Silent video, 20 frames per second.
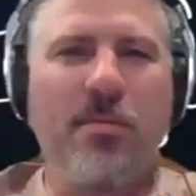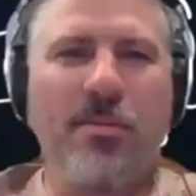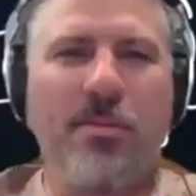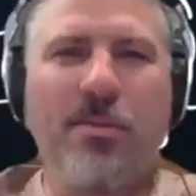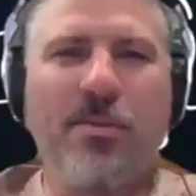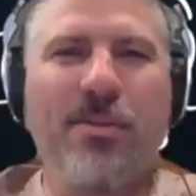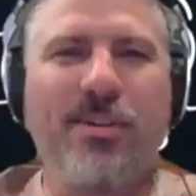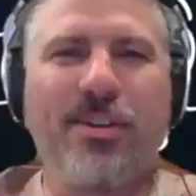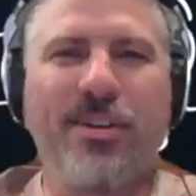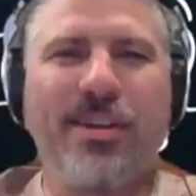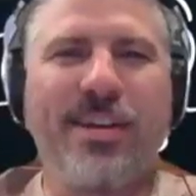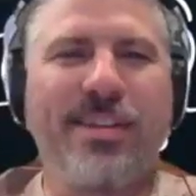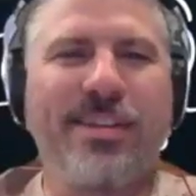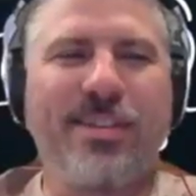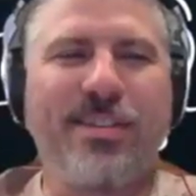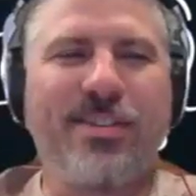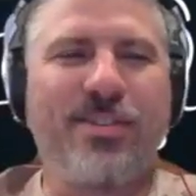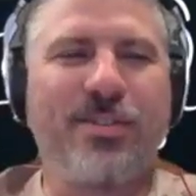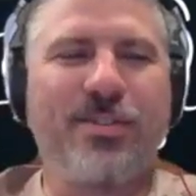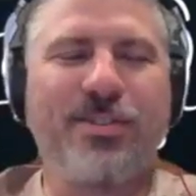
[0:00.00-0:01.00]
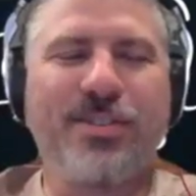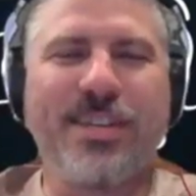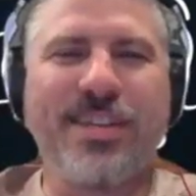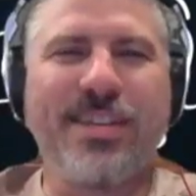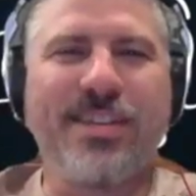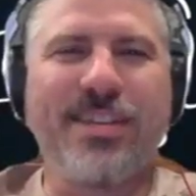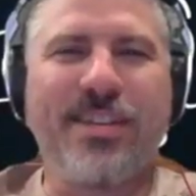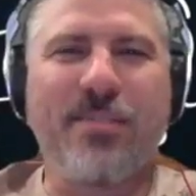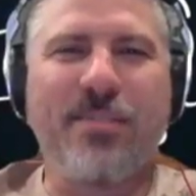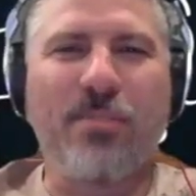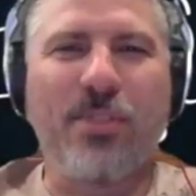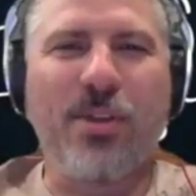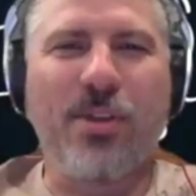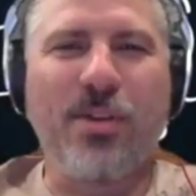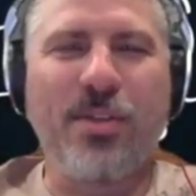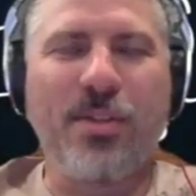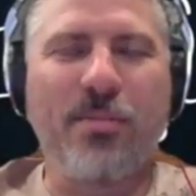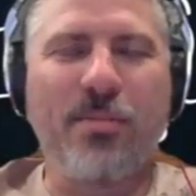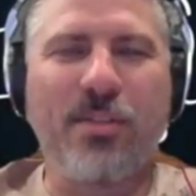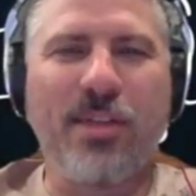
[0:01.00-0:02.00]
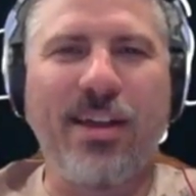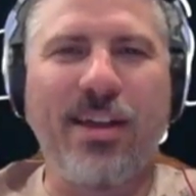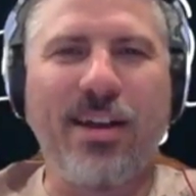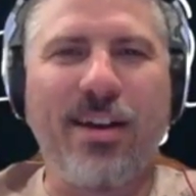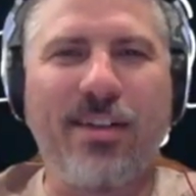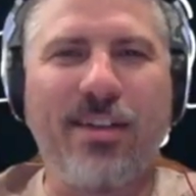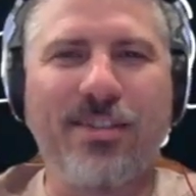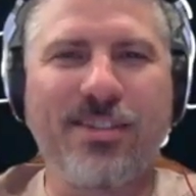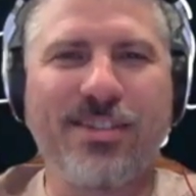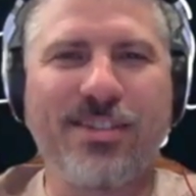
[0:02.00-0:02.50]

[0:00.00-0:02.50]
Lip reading: will. You get the 2 seed and then blow it in the playoffs.